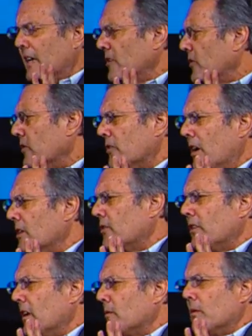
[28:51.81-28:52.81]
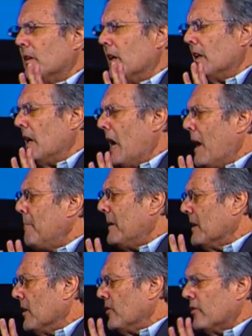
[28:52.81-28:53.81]
and this is not said with any
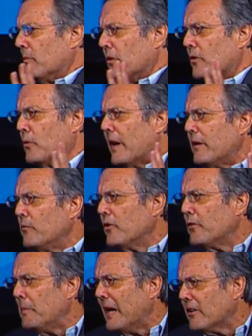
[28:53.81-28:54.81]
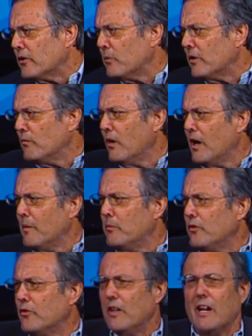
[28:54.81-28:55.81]
happiness and with great respect to what Rob
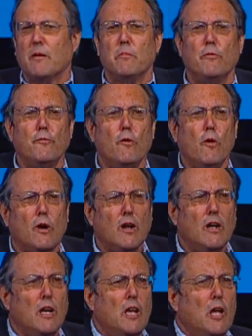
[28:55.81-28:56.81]
was saying before